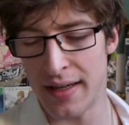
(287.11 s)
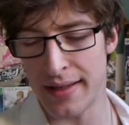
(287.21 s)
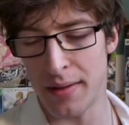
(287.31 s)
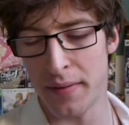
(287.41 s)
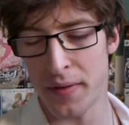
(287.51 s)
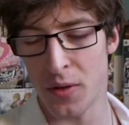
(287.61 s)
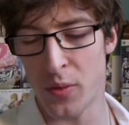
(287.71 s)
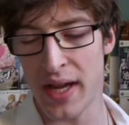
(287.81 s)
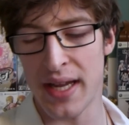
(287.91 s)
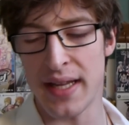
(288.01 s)
However, the
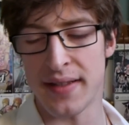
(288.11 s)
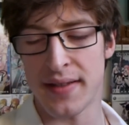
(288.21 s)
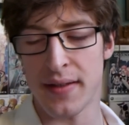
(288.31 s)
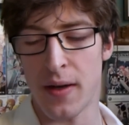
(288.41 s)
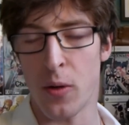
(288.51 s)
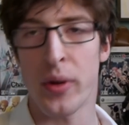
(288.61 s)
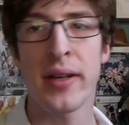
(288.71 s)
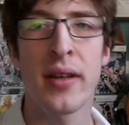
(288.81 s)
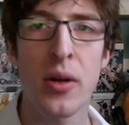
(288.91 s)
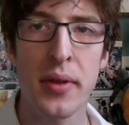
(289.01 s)
way it's
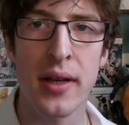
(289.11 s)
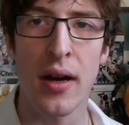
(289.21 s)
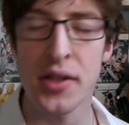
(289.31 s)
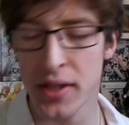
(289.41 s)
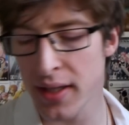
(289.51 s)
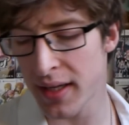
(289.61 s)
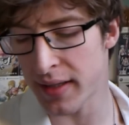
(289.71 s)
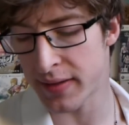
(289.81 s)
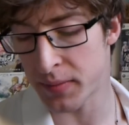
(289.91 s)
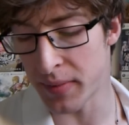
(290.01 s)
written here with the kanji,
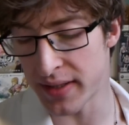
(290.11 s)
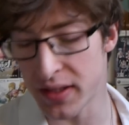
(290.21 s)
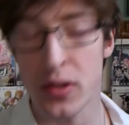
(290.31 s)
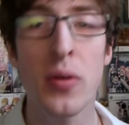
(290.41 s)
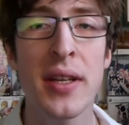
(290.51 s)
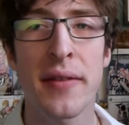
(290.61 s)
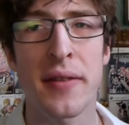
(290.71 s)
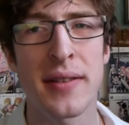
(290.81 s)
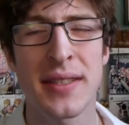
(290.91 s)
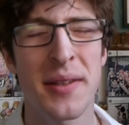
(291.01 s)
it means totally
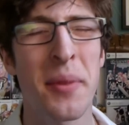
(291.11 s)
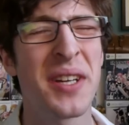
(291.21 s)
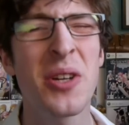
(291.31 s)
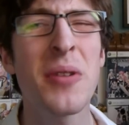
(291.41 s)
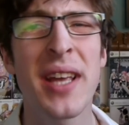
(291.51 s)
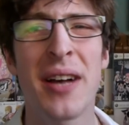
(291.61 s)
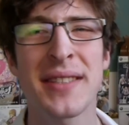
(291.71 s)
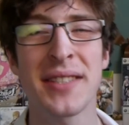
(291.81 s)
different, something totally else.